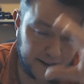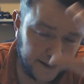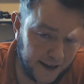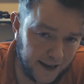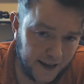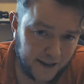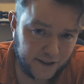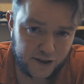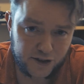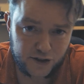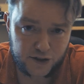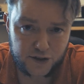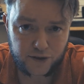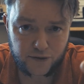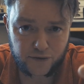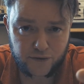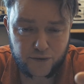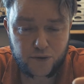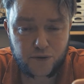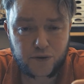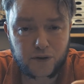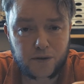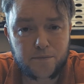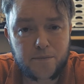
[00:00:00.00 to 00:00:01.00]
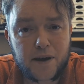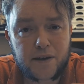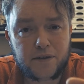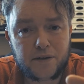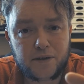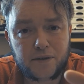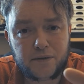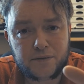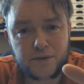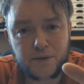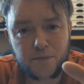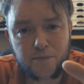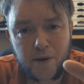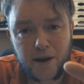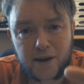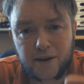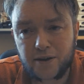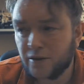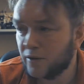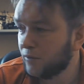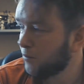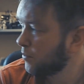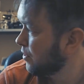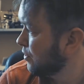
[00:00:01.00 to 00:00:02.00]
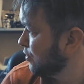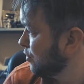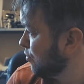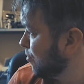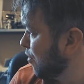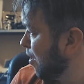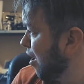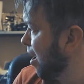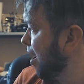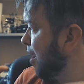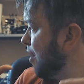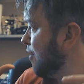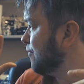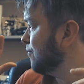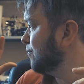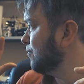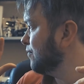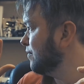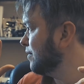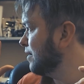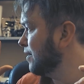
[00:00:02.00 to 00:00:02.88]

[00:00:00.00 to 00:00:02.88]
again this is a frugal method depending on whether you have